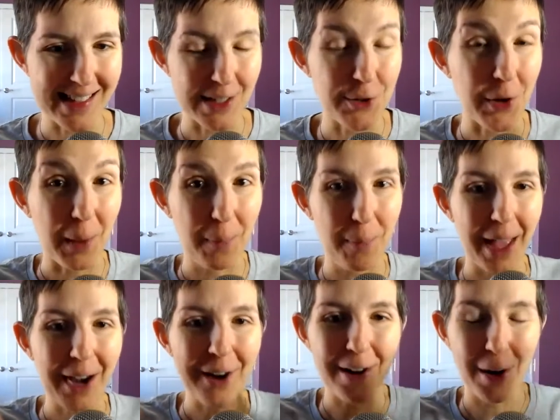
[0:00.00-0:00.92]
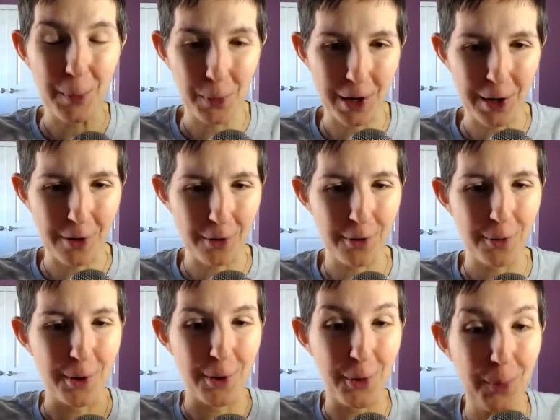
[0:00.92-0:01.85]
as you get better at upgrading your
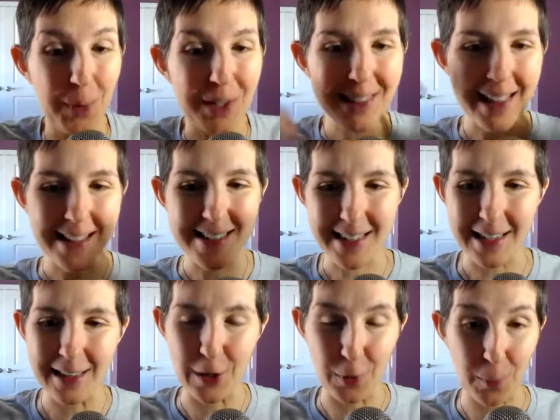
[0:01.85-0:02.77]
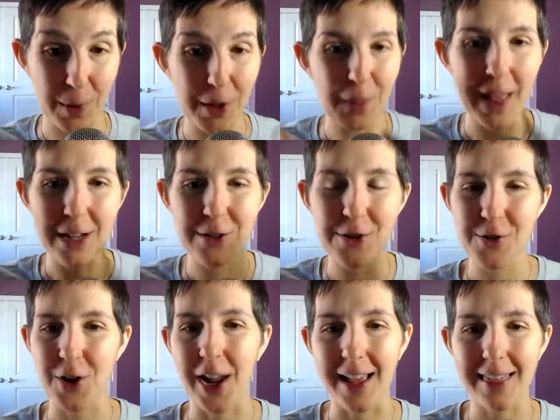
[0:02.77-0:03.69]
career, and you build that skill and you build that
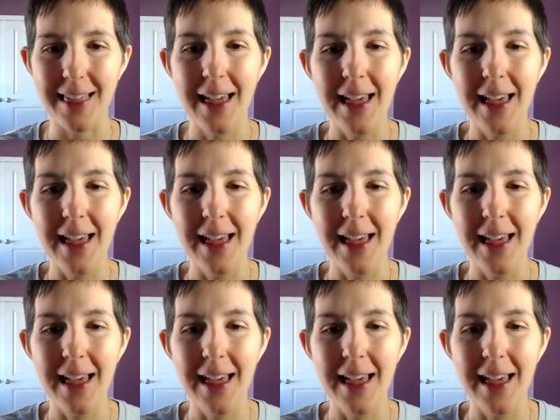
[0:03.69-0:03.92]
strength,